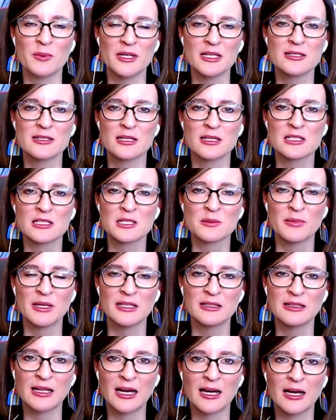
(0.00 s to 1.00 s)
But He said to
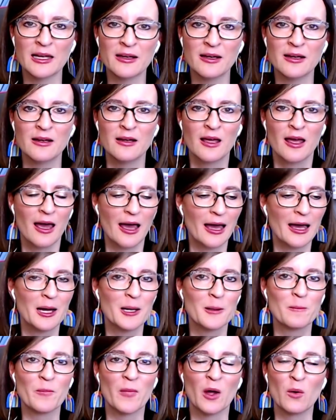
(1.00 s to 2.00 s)
me, Lana,
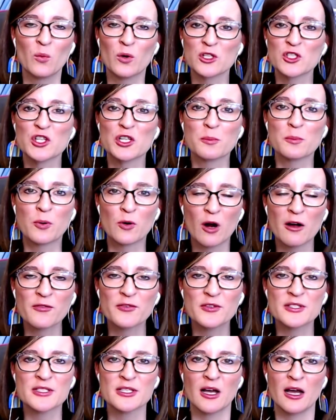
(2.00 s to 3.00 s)
um, I want you to
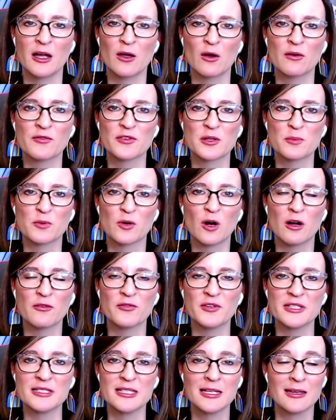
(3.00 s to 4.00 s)
prophesy over the
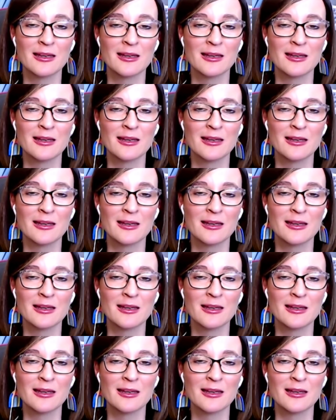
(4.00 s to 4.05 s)
prophets.